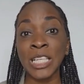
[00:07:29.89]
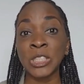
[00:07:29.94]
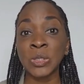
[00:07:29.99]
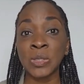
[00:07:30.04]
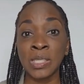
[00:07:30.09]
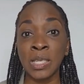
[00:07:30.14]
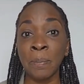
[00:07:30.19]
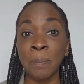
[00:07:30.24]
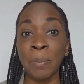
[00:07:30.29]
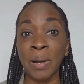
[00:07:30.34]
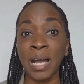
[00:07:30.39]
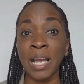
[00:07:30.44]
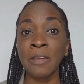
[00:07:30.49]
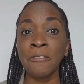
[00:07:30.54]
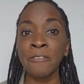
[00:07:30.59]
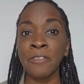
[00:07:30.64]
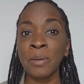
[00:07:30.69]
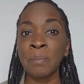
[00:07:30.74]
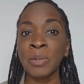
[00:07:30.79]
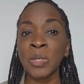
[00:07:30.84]
actually
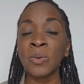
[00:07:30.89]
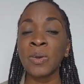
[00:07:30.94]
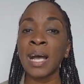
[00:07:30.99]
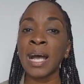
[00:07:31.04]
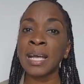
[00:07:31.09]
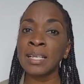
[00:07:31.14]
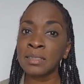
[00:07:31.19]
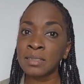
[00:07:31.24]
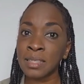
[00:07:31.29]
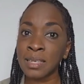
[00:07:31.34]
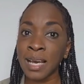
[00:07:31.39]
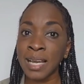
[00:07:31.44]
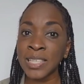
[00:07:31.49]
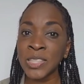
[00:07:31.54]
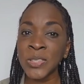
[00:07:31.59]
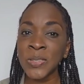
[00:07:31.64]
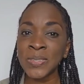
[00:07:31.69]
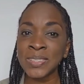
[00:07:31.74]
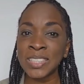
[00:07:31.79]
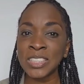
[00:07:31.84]
buy from you and
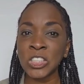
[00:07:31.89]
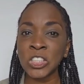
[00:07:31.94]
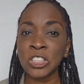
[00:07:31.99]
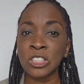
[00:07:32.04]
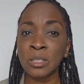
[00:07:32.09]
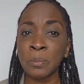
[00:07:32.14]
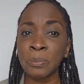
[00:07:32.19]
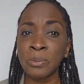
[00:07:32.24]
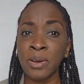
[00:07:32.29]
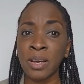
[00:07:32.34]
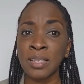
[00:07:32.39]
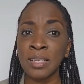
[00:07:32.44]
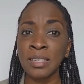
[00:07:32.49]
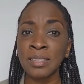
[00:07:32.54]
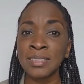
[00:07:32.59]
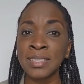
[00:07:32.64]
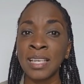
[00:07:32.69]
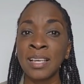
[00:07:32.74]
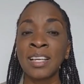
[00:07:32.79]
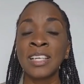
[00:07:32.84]
like your digital
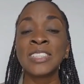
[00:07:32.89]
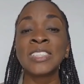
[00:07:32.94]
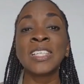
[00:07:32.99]
products.